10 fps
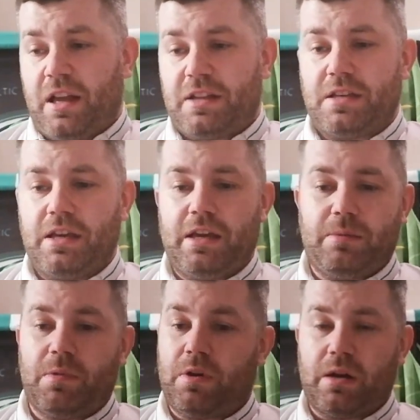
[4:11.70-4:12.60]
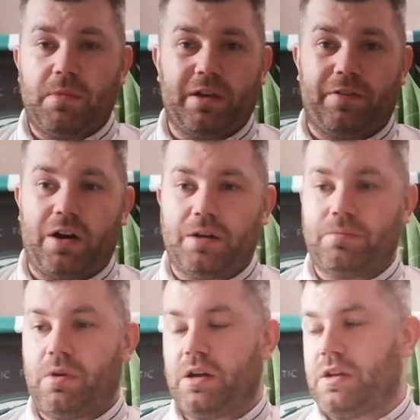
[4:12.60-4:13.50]
that's it. We've got to move
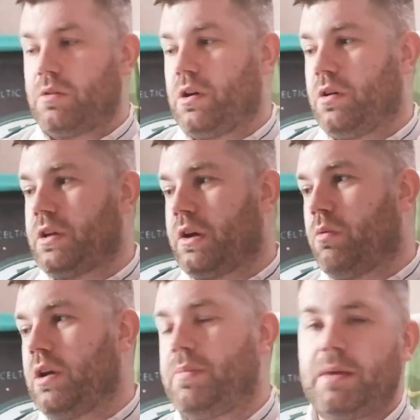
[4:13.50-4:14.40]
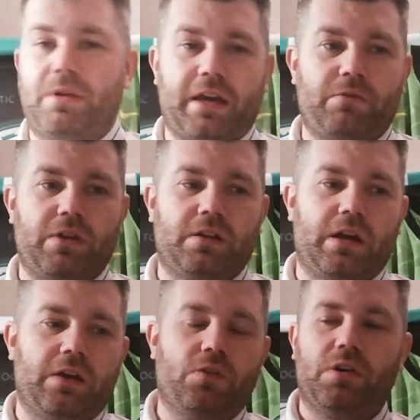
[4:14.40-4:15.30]
on. I don't know why people are getting real
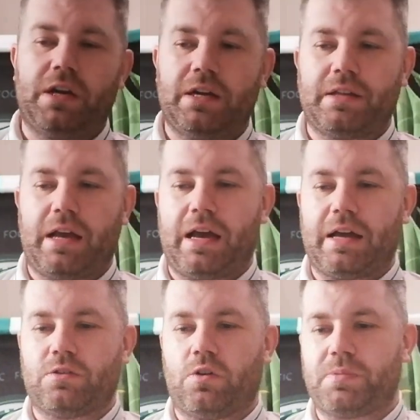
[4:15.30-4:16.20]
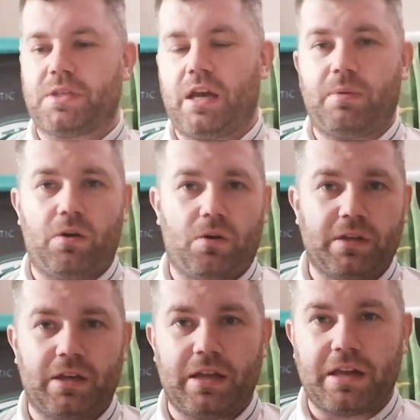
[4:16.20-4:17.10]
annoyed and upset about how
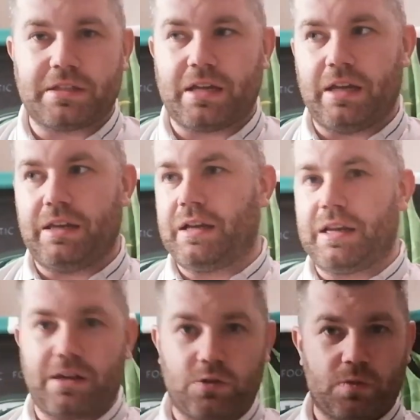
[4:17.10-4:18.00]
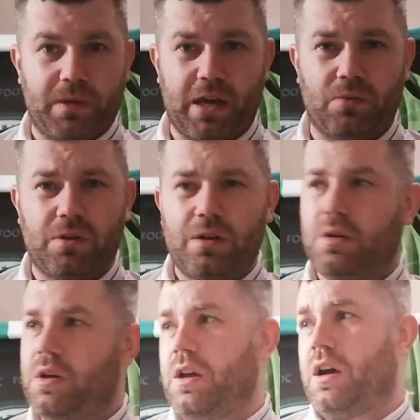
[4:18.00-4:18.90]
Neil Lennon saying Neil Lennon should be out.
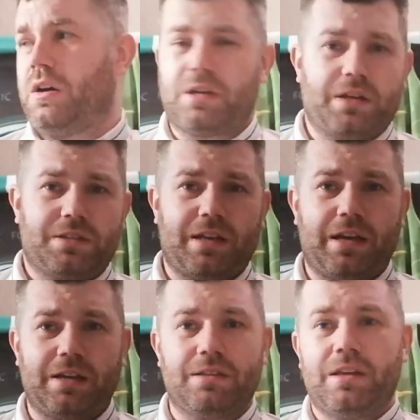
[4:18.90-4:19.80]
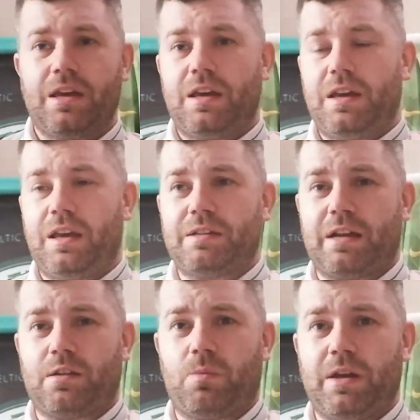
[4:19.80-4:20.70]
Hold on a second. He's
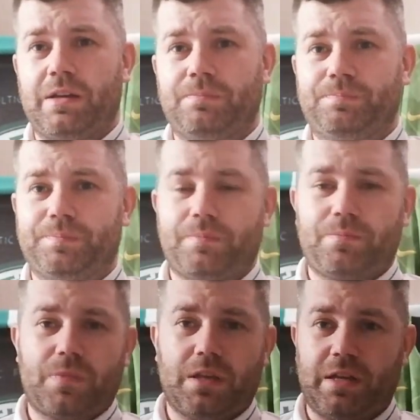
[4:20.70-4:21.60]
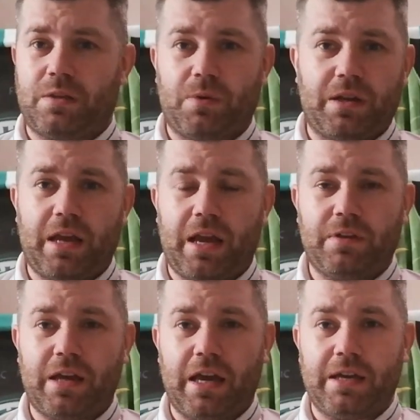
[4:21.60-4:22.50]
at the winning
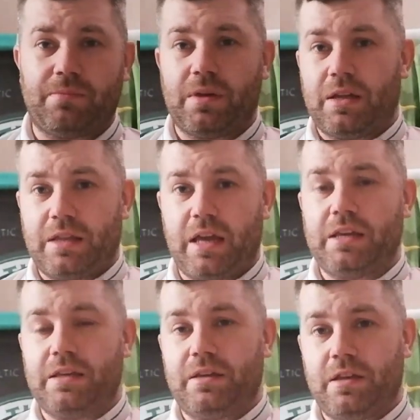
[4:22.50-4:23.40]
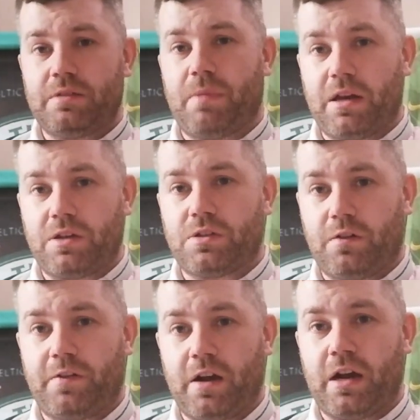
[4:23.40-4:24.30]
every game that he's managed
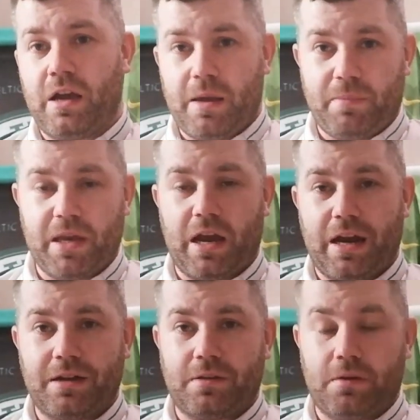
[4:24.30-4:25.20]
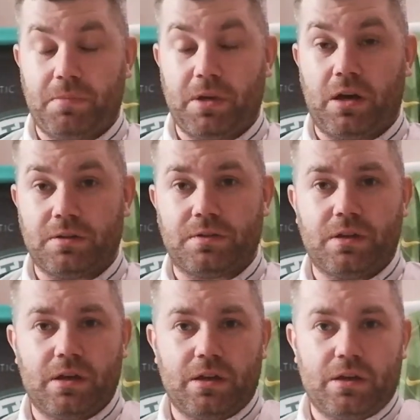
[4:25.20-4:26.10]
so far beyond